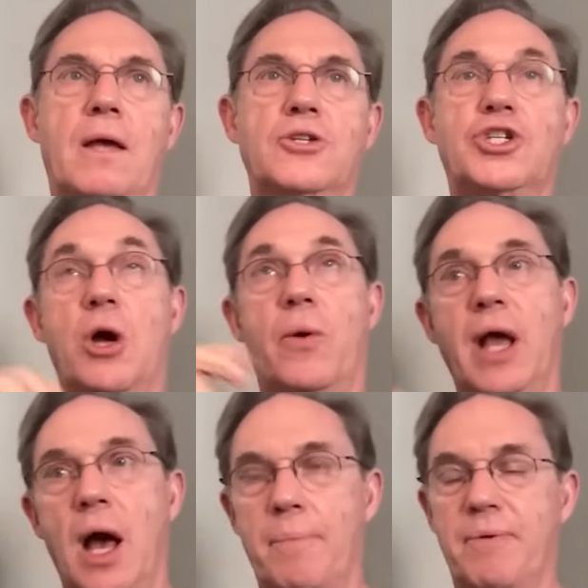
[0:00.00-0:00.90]

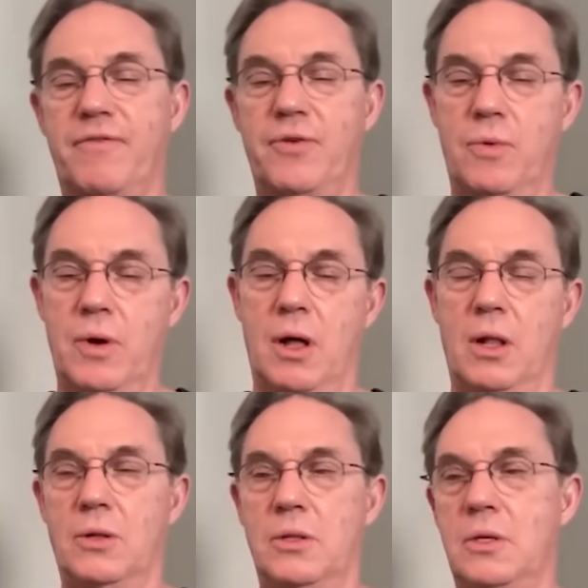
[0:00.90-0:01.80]
showing up, if you will,
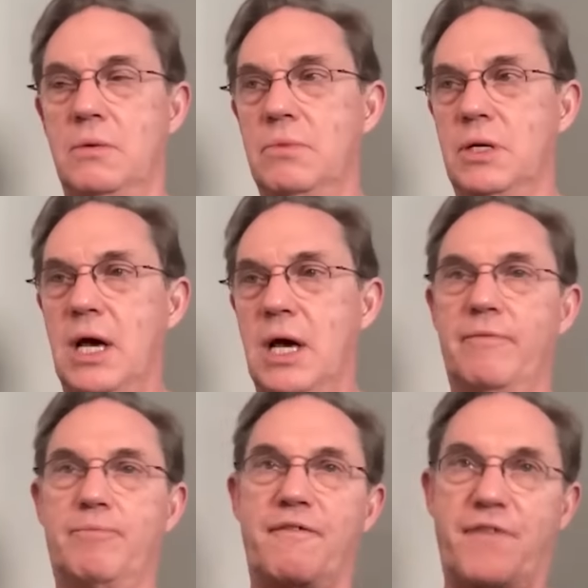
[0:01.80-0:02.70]
or the, the,
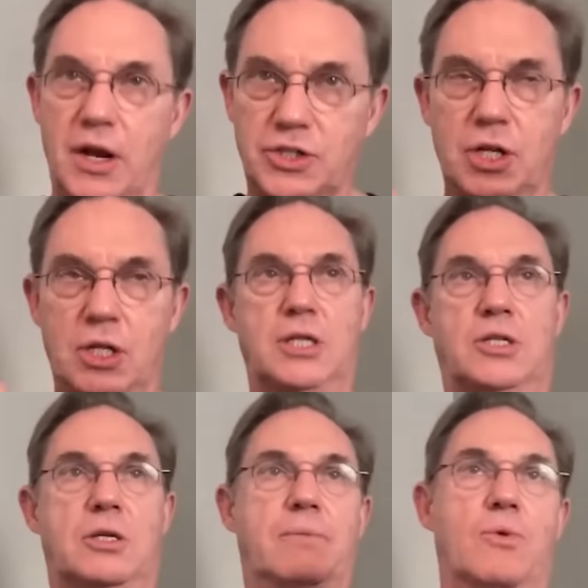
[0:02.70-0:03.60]
kind of
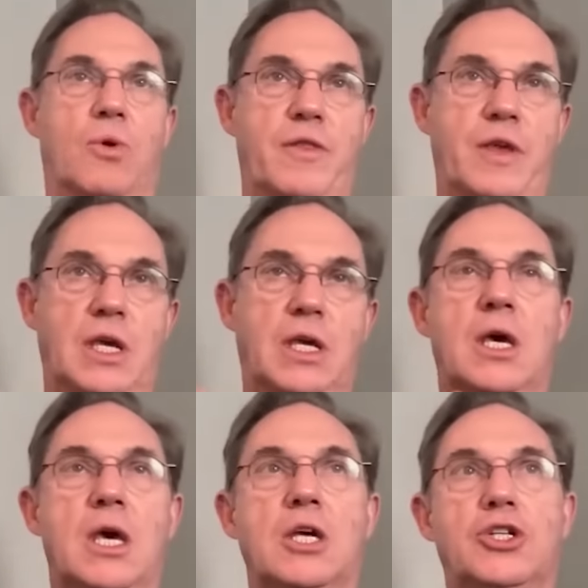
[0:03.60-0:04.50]
professionalism or the
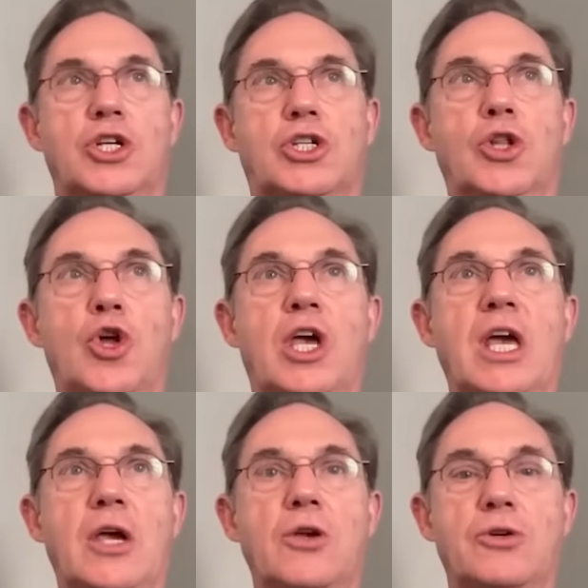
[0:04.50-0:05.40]
just
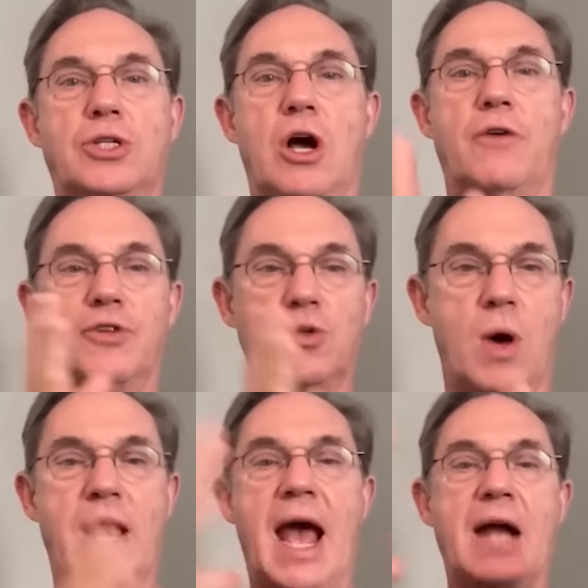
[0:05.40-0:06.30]
looking at yourself as
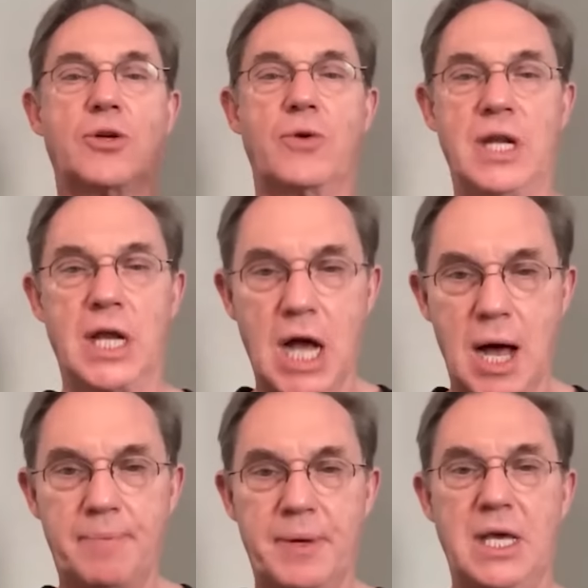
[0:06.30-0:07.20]
one actor in a
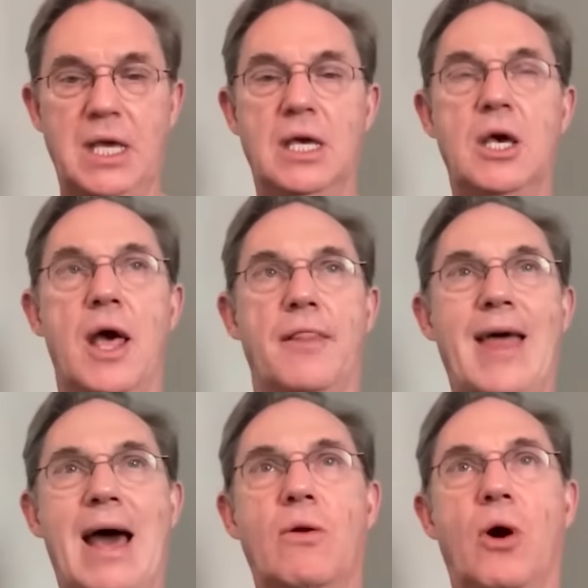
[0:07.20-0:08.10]
company,
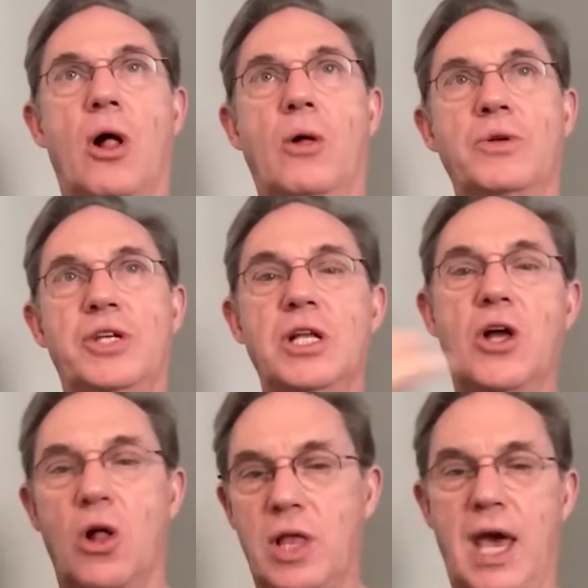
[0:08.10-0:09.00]
that all was
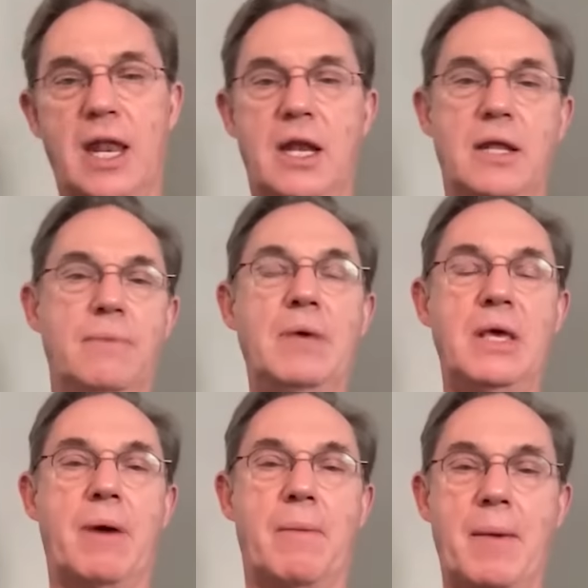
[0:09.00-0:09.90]
inculcated in
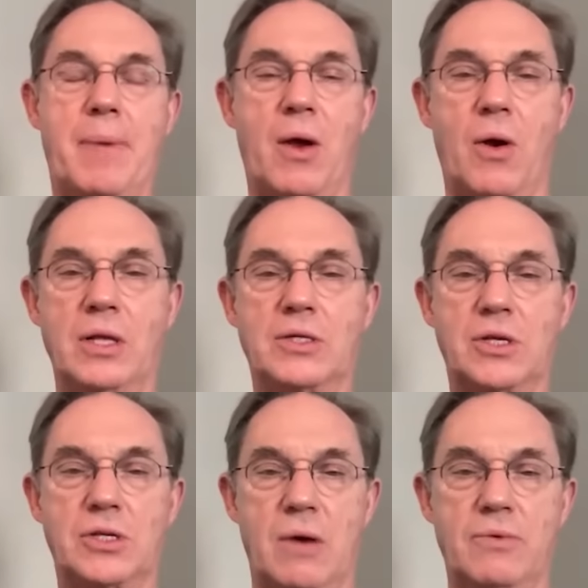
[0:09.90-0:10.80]
me by my parents
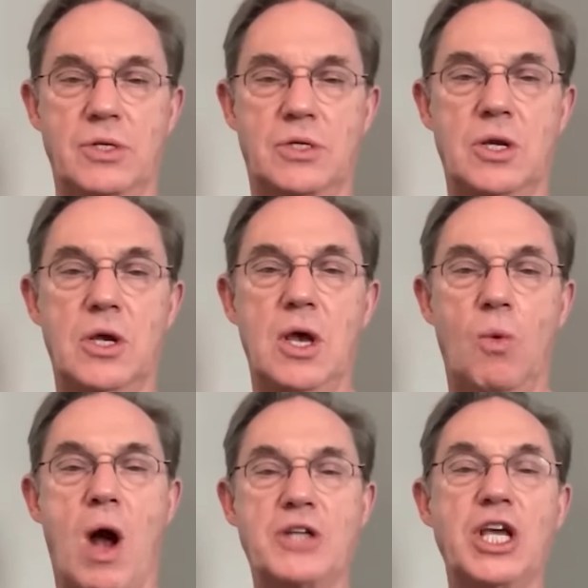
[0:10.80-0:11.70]
as I was
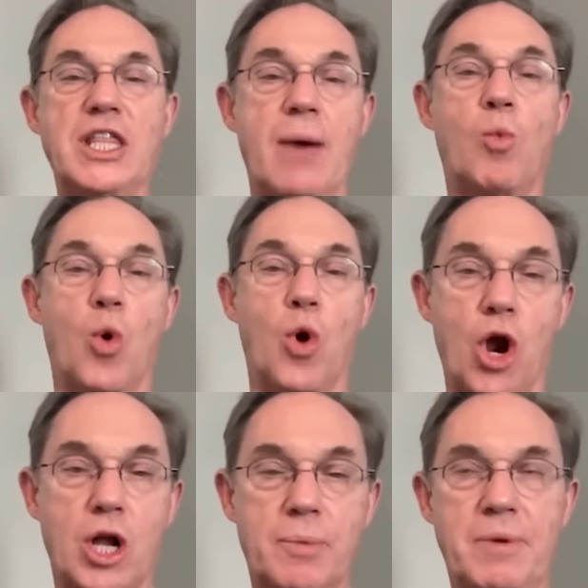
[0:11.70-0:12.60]
watching them
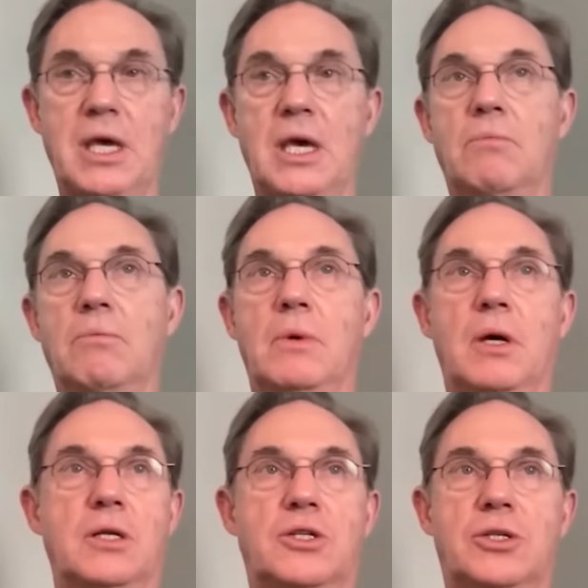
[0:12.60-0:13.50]
work, being
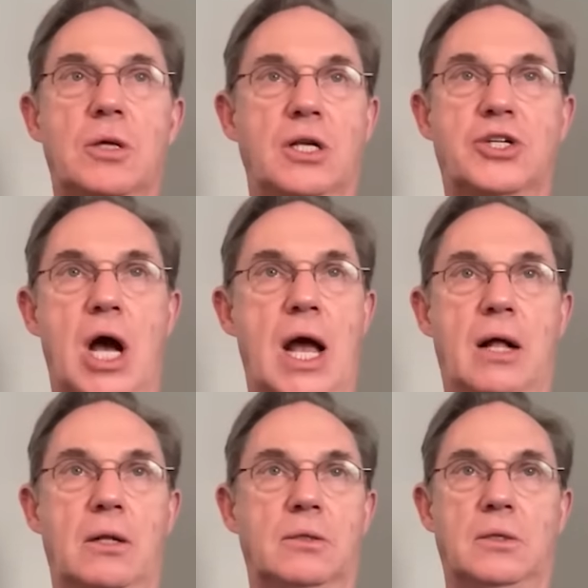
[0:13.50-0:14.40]
a, a
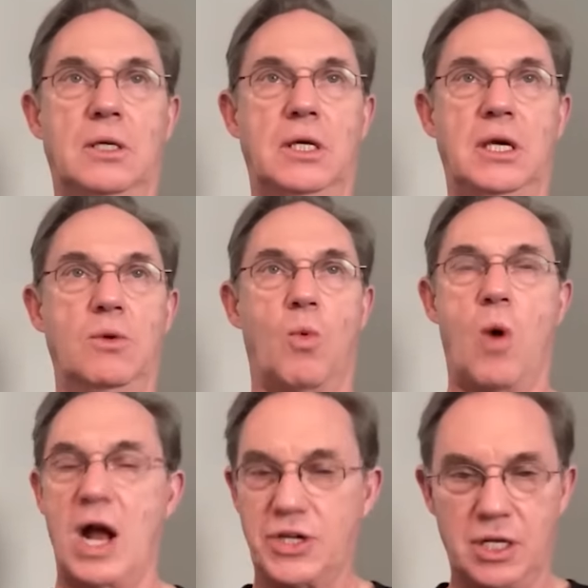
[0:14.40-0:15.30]
child
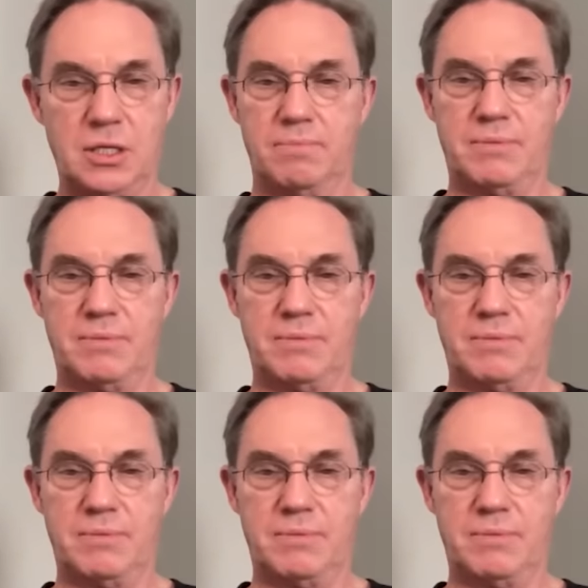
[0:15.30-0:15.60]
watching the